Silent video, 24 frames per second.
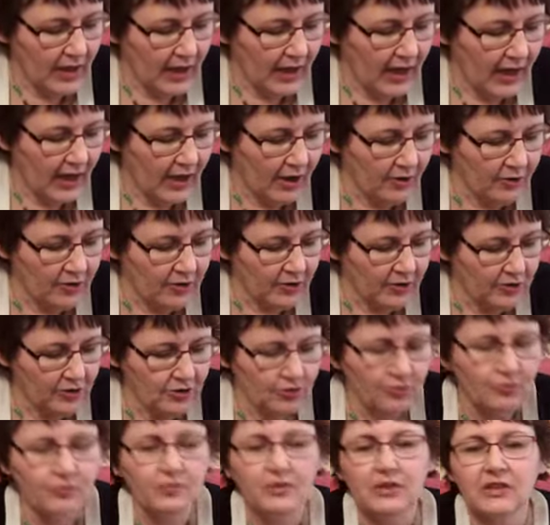How can
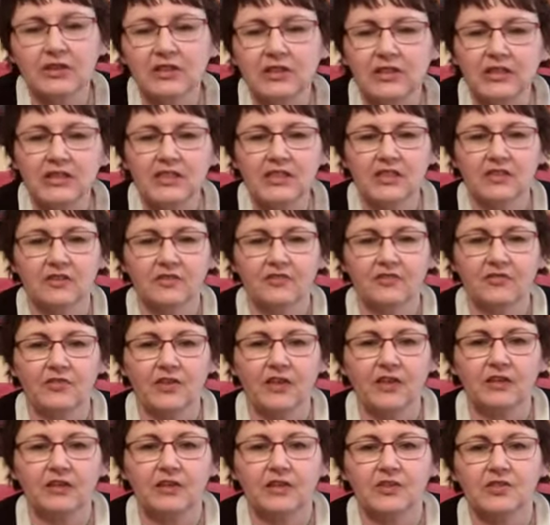you release the
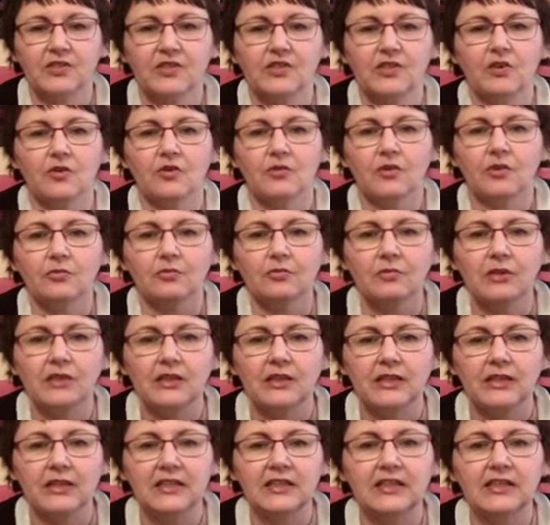feeling? So
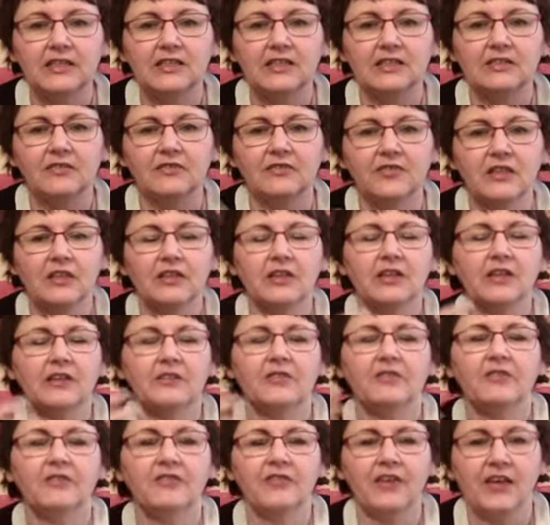release the feeling of
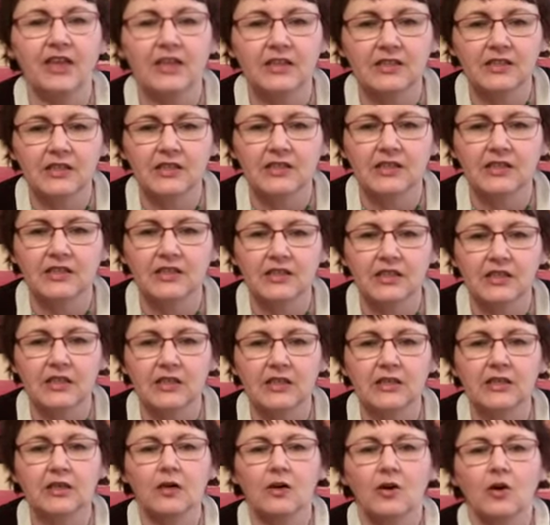
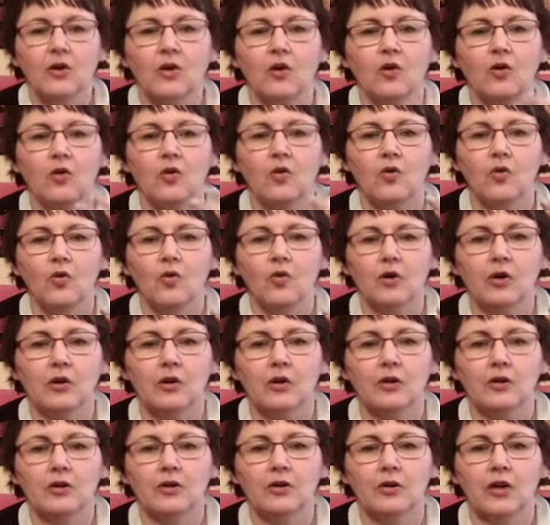fantasy,
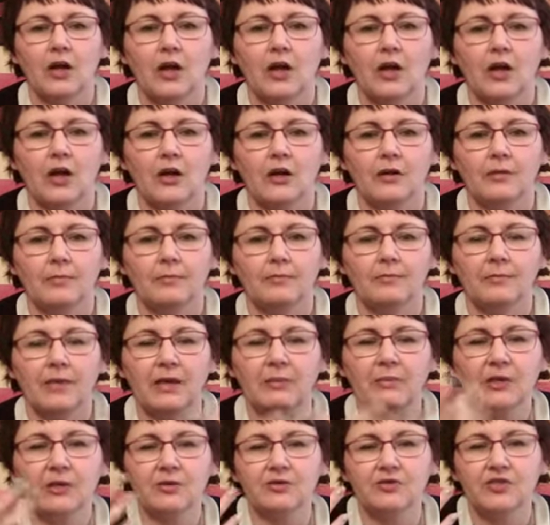or
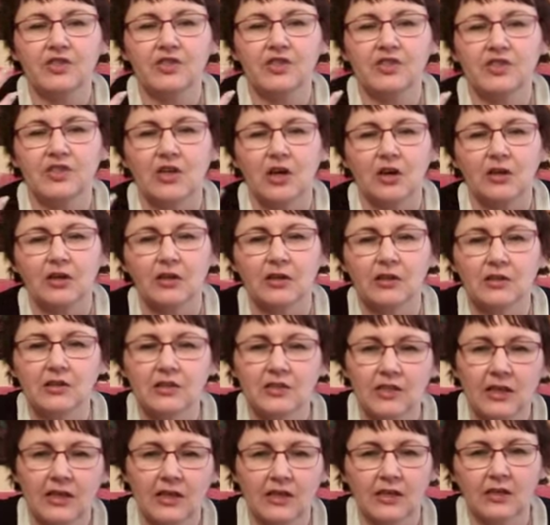maybe you're stuck in
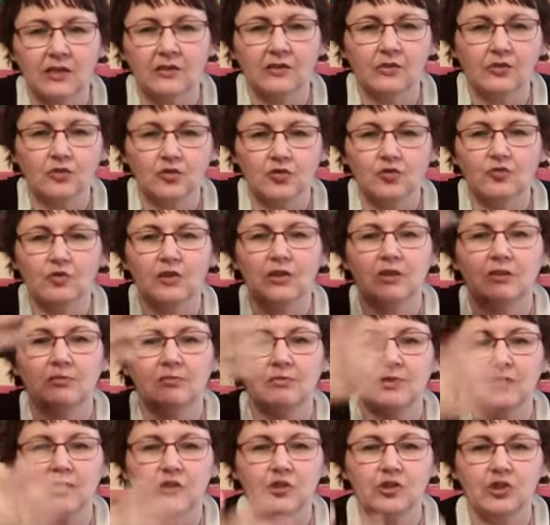taking the dreams
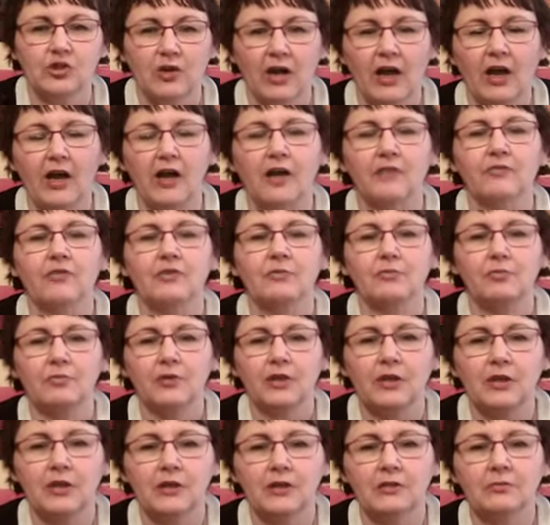that you have and
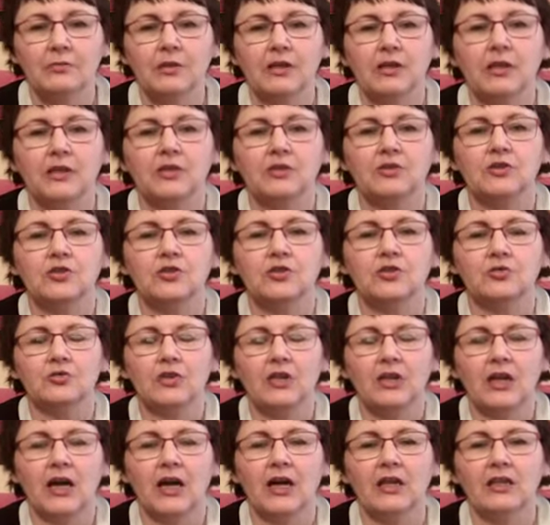bringing them into
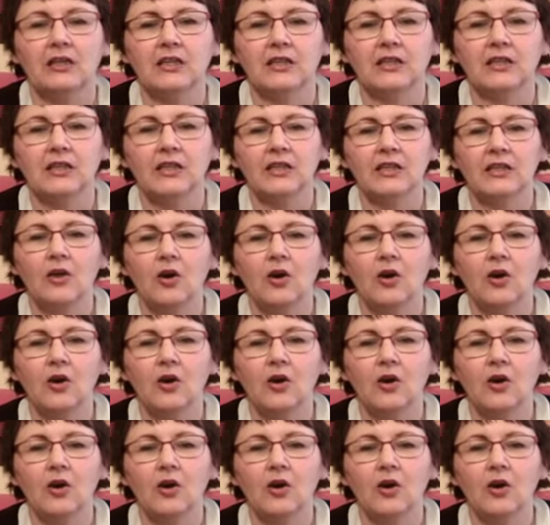reality,